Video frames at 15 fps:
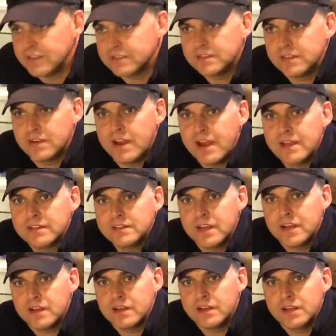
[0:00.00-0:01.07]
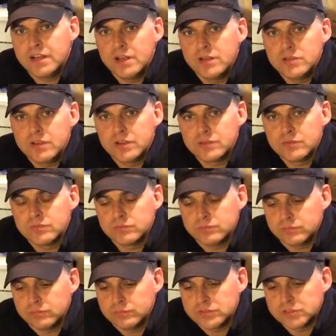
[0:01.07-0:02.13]
this that are out there. You know, you can
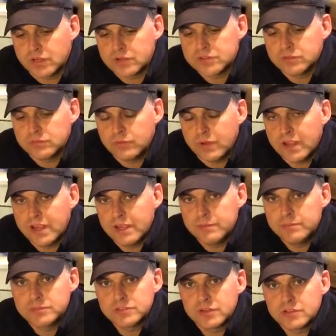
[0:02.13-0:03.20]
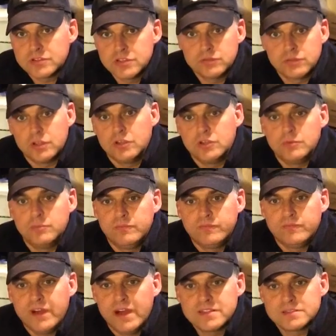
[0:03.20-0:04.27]
search the web, search YouTube, and
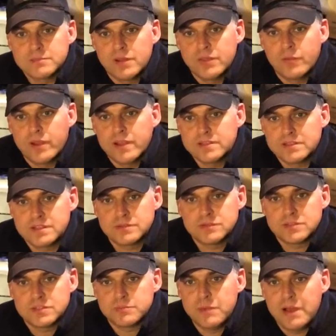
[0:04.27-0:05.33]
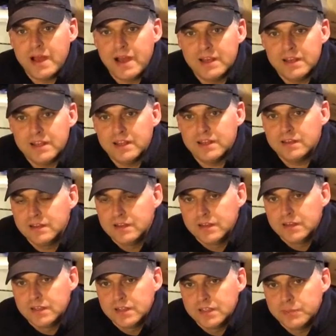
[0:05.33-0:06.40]
find some other ways. This is just my idea
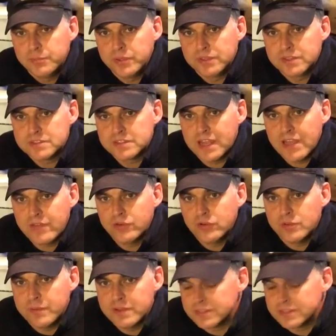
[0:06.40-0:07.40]
to put this together, do it